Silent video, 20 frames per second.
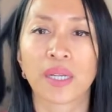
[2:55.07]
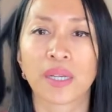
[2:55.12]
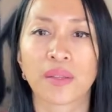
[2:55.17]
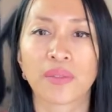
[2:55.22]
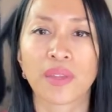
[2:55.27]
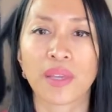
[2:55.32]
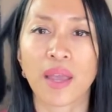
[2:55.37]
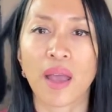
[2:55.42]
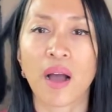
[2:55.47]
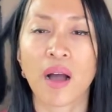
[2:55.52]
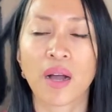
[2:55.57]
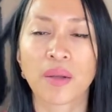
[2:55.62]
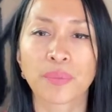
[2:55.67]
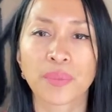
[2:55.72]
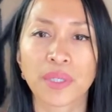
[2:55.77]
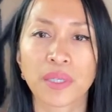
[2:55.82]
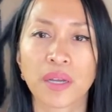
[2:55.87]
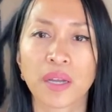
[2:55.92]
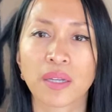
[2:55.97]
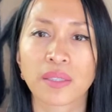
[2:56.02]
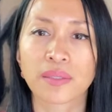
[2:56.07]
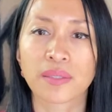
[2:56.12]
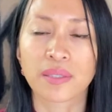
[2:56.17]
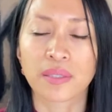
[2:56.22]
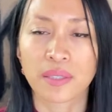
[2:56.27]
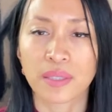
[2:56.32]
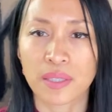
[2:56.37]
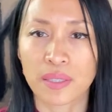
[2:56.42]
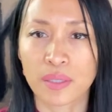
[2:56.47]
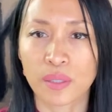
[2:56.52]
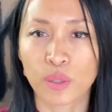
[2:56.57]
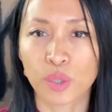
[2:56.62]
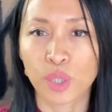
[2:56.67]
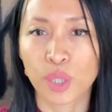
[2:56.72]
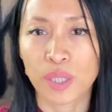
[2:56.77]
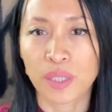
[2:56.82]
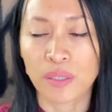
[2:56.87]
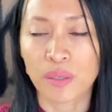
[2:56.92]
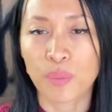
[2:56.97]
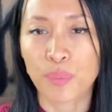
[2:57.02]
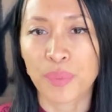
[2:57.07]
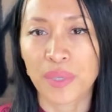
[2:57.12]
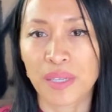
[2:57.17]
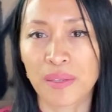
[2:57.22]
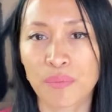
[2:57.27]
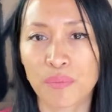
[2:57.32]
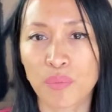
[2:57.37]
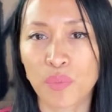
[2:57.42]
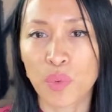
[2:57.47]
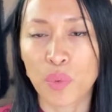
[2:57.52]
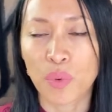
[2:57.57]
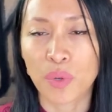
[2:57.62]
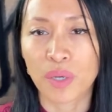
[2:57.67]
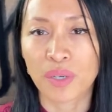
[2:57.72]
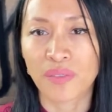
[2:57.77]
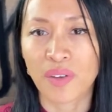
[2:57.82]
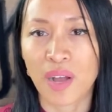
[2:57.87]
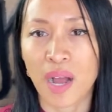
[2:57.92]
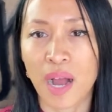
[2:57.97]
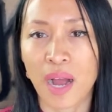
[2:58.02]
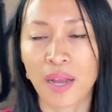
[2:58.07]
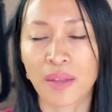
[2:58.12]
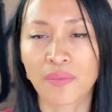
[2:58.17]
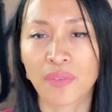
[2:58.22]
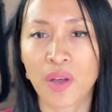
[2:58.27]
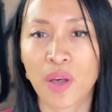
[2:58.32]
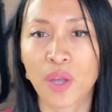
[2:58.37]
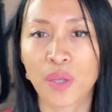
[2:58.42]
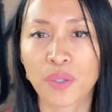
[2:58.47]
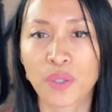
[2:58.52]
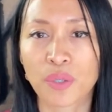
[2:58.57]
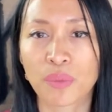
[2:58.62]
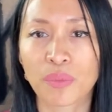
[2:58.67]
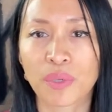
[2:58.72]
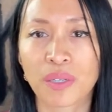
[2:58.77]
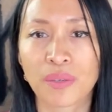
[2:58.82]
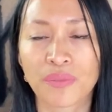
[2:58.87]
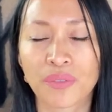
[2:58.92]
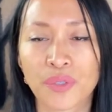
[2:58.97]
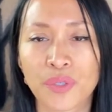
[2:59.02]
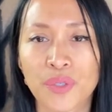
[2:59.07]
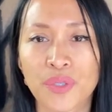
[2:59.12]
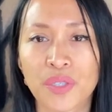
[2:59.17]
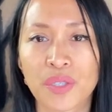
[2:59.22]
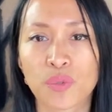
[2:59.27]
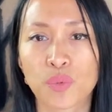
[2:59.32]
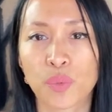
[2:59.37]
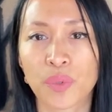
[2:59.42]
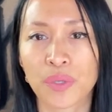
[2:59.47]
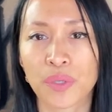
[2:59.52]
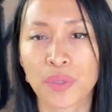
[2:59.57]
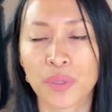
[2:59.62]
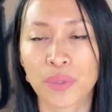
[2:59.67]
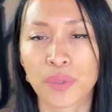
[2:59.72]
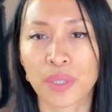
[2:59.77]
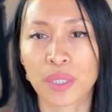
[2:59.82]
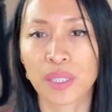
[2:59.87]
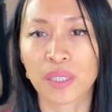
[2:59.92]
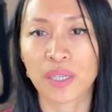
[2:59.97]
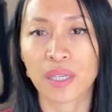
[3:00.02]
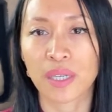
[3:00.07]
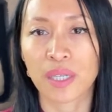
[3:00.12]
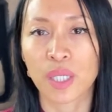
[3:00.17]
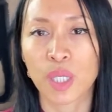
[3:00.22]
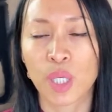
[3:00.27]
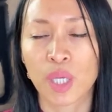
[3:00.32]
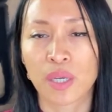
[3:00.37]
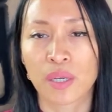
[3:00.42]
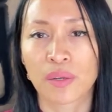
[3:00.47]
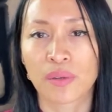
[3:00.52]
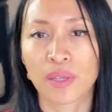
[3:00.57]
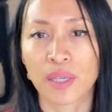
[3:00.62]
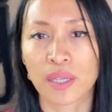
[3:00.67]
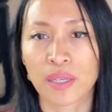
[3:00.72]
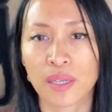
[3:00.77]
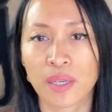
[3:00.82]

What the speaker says: the ambiance is a little bit more of high volume, versus when you're in a